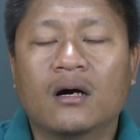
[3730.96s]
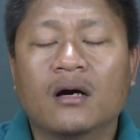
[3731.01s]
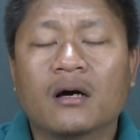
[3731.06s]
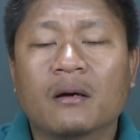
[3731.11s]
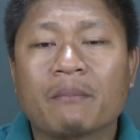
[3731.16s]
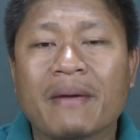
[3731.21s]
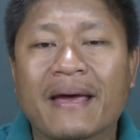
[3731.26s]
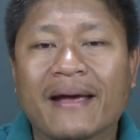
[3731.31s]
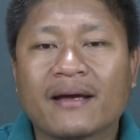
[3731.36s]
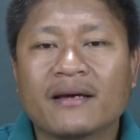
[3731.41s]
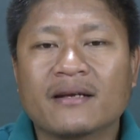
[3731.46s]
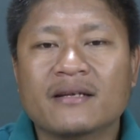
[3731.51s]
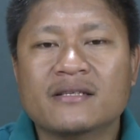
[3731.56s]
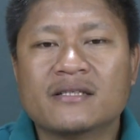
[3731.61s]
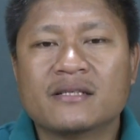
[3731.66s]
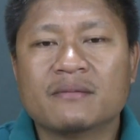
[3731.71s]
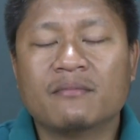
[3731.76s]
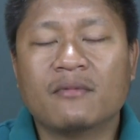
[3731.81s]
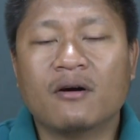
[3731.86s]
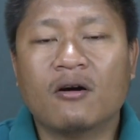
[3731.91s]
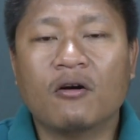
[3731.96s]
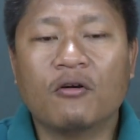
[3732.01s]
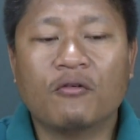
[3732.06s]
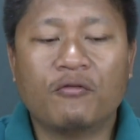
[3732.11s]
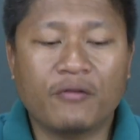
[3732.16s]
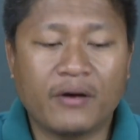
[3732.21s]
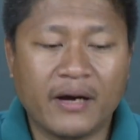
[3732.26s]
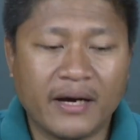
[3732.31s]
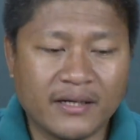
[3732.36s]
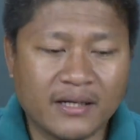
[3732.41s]
mechanism
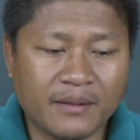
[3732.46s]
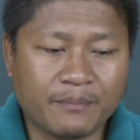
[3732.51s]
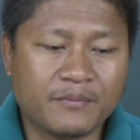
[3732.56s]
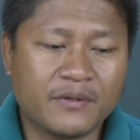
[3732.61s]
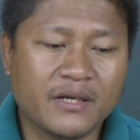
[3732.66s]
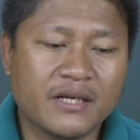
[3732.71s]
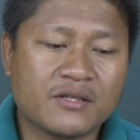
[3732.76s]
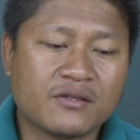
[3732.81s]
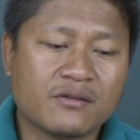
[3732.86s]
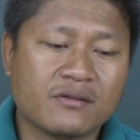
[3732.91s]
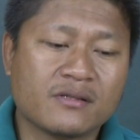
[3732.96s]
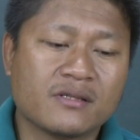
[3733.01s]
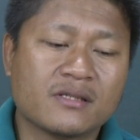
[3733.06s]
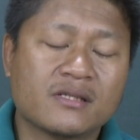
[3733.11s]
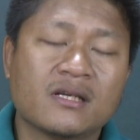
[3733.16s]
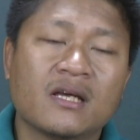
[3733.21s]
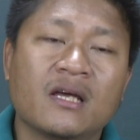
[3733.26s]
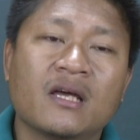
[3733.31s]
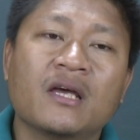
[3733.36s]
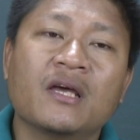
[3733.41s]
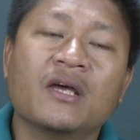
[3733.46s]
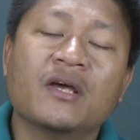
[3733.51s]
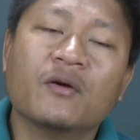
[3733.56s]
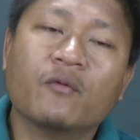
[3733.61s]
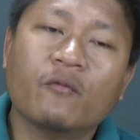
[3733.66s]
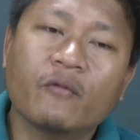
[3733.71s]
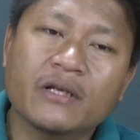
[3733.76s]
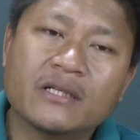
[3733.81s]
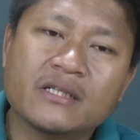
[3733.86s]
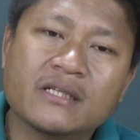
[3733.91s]
of adaptations,
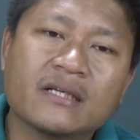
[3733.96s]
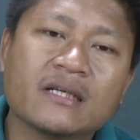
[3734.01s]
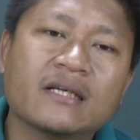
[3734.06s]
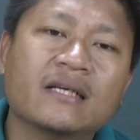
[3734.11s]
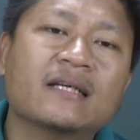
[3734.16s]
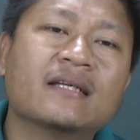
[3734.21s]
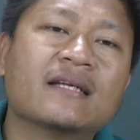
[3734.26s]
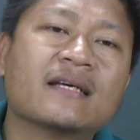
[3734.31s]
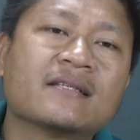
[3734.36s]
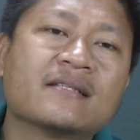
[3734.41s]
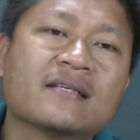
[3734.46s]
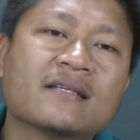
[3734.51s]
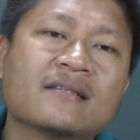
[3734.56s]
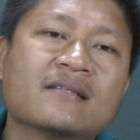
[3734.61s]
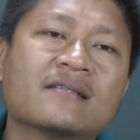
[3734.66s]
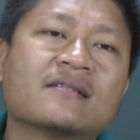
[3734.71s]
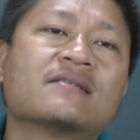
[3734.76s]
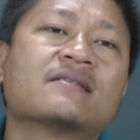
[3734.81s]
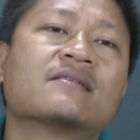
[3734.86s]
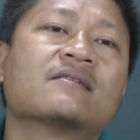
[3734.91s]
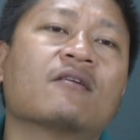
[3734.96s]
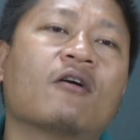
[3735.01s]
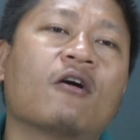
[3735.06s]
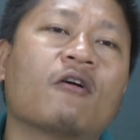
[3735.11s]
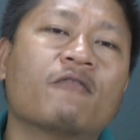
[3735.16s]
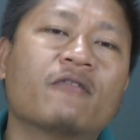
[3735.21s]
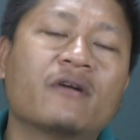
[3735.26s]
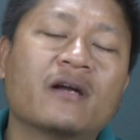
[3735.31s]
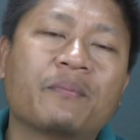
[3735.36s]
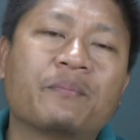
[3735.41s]
which in essence
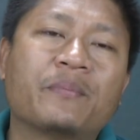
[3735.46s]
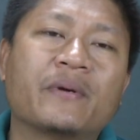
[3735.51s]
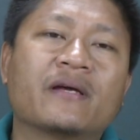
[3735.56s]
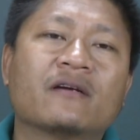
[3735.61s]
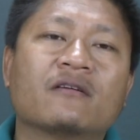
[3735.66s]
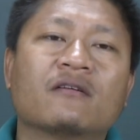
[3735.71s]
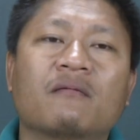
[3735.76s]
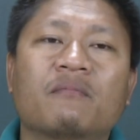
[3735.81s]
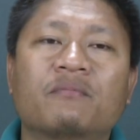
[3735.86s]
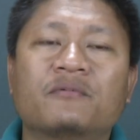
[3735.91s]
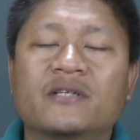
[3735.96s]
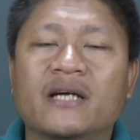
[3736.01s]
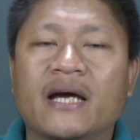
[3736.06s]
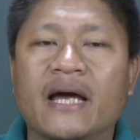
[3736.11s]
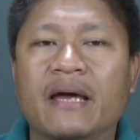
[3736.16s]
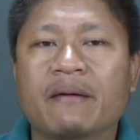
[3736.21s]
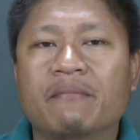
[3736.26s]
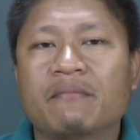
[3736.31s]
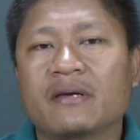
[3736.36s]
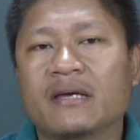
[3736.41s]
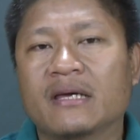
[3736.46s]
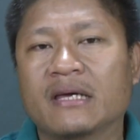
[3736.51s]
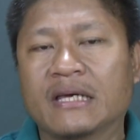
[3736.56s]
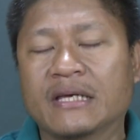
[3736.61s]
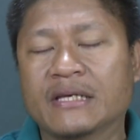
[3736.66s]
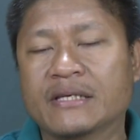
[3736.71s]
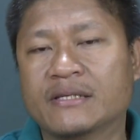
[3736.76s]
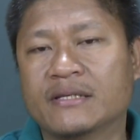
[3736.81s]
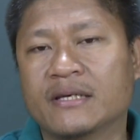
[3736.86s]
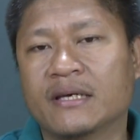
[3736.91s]
over a period of time
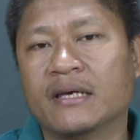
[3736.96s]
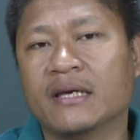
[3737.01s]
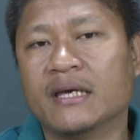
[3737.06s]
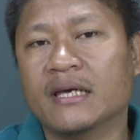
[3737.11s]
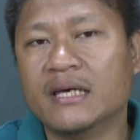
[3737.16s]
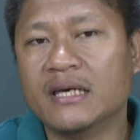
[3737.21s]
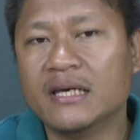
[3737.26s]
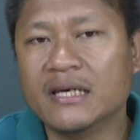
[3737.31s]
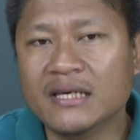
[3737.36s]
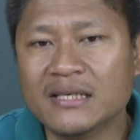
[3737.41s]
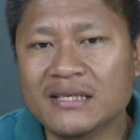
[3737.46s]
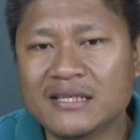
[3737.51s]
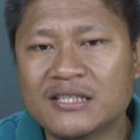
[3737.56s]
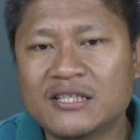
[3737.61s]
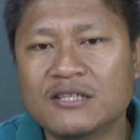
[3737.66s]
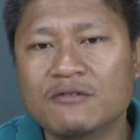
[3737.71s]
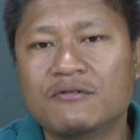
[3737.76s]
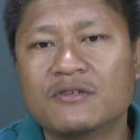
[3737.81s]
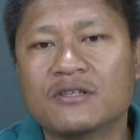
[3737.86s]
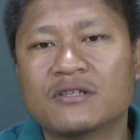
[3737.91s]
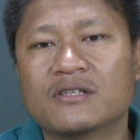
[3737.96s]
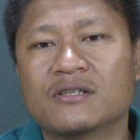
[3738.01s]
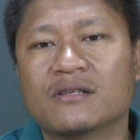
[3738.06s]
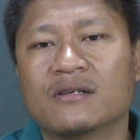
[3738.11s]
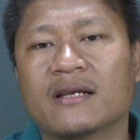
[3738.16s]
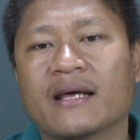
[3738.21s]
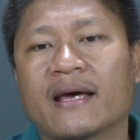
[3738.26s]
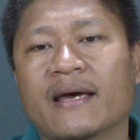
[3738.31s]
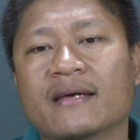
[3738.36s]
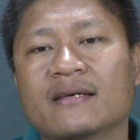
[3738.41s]
is
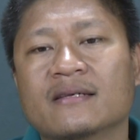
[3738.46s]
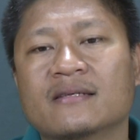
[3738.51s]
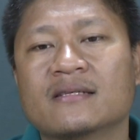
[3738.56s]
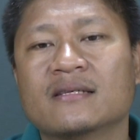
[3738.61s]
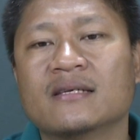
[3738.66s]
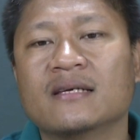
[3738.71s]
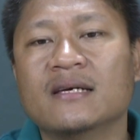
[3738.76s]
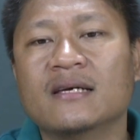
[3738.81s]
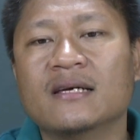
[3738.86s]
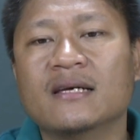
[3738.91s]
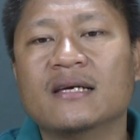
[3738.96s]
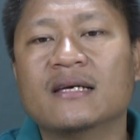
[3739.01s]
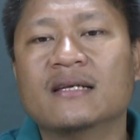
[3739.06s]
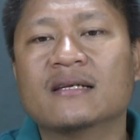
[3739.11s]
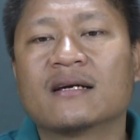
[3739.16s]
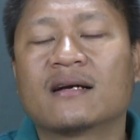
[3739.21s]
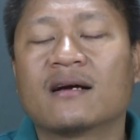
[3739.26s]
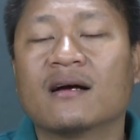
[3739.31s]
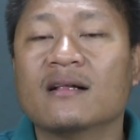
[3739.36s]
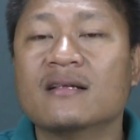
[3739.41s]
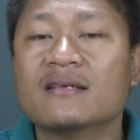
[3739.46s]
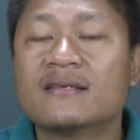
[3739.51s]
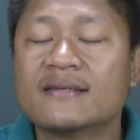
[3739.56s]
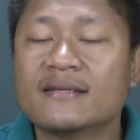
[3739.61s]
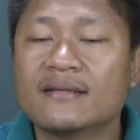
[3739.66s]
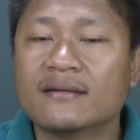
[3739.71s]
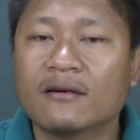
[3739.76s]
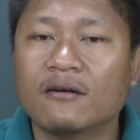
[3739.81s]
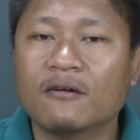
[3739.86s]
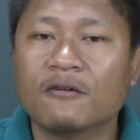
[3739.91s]
institutionalized in the
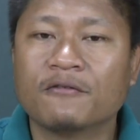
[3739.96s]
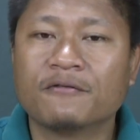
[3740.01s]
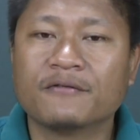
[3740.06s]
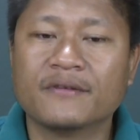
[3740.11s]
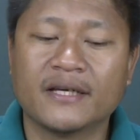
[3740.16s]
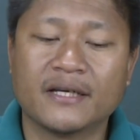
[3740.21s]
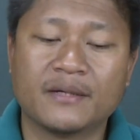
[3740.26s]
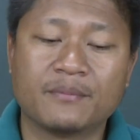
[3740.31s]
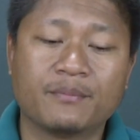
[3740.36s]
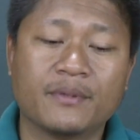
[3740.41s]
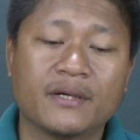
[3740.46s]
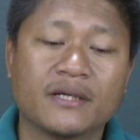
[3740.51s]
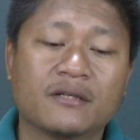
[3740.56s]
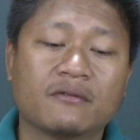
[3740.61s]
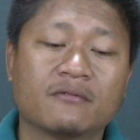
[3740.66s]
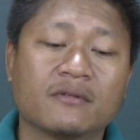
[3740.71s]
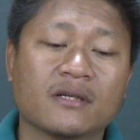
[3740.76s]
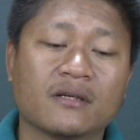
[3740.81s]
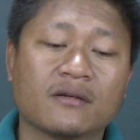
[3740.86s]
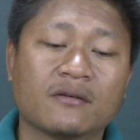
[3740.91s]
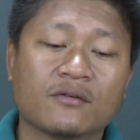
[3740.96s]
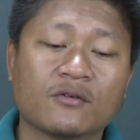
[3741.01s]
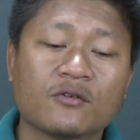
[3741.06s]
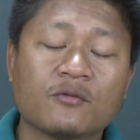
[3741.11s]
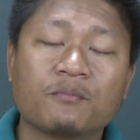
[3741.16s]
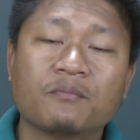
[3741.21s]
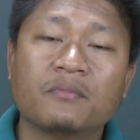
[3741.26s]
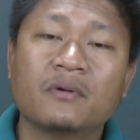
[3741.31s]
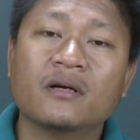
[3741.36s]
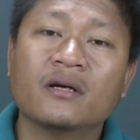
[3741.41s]
culture of that particular
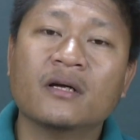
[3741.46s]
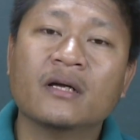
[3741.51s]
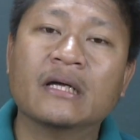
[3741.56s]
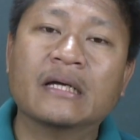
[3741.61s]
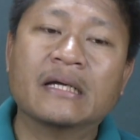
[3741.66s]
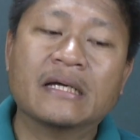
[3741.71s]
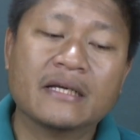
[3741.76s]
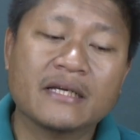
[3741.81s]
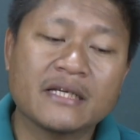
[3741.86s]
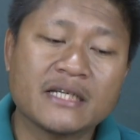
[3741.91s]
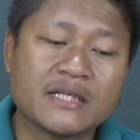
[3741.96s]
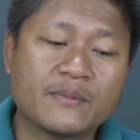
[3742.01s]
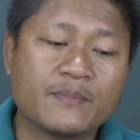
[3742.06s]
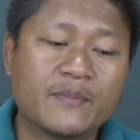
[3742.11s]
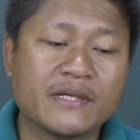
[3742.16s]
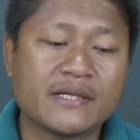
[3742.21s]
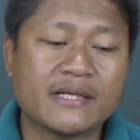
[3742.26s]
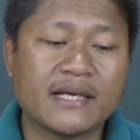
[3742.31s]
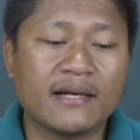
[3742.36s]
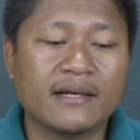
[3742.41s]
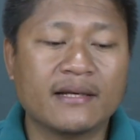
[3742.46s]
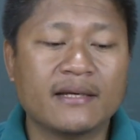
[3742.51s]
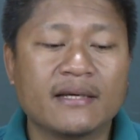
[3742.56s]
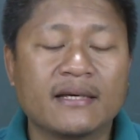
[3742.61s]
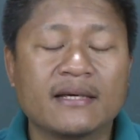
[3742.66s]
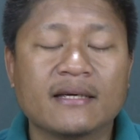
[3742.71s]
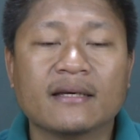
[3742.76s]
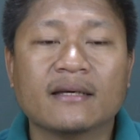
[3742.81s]
group, especially